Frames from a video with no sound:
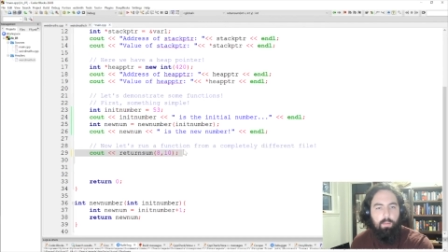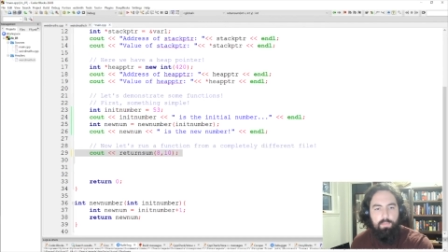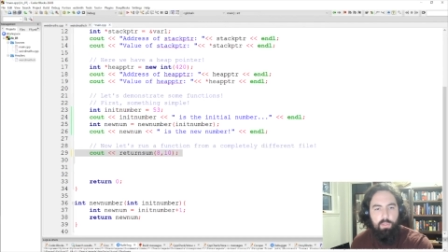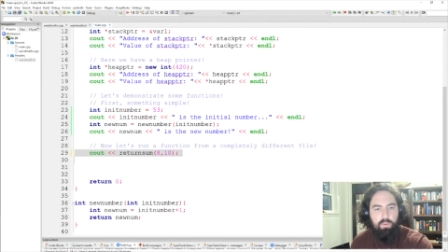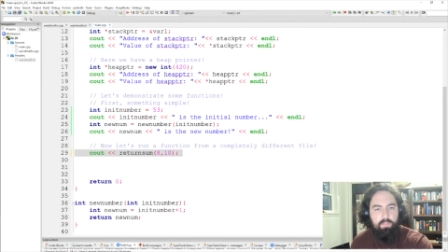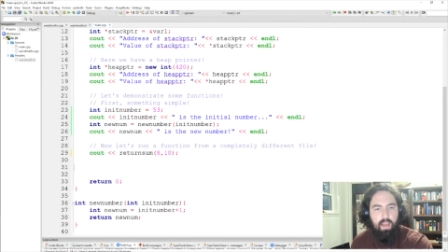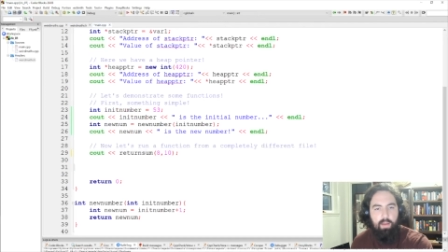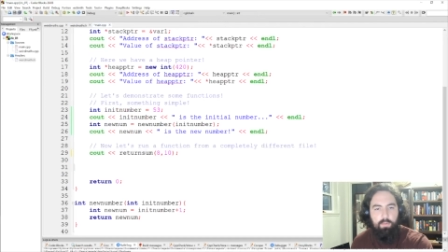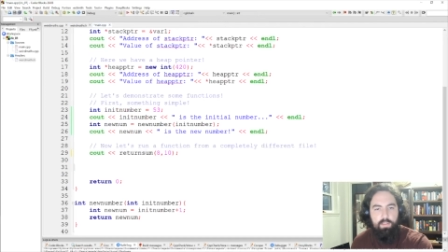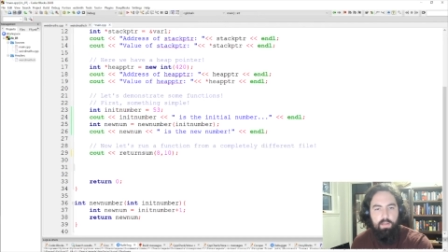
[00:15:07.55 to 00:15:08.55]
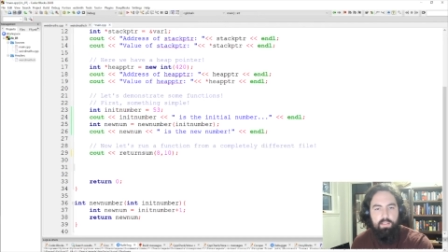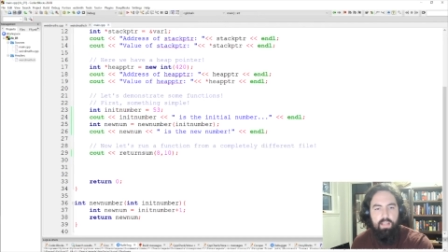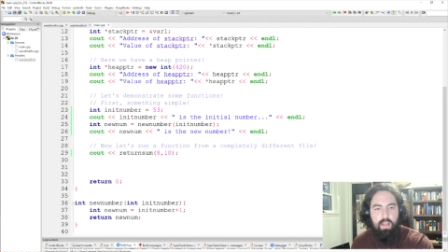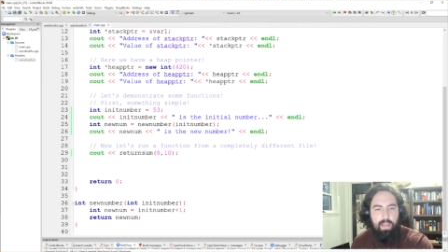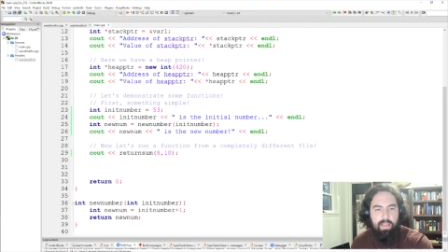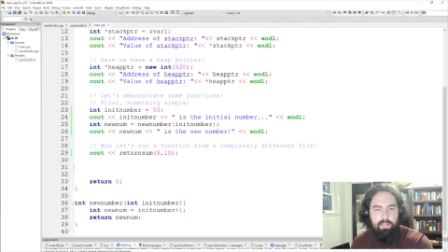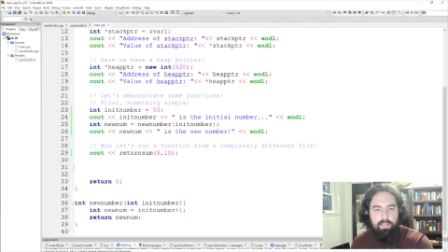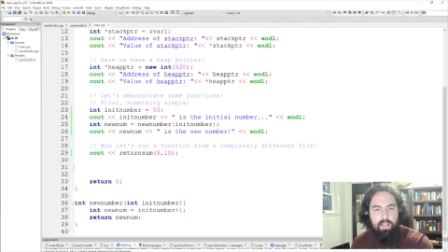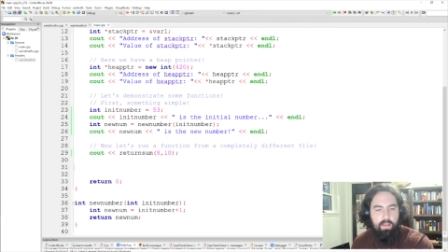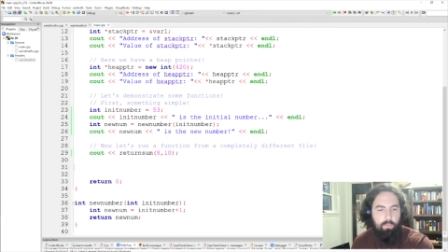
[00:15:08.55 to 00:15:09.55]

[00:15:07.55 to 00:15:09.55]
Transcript: So we've got return sum 8 and 10.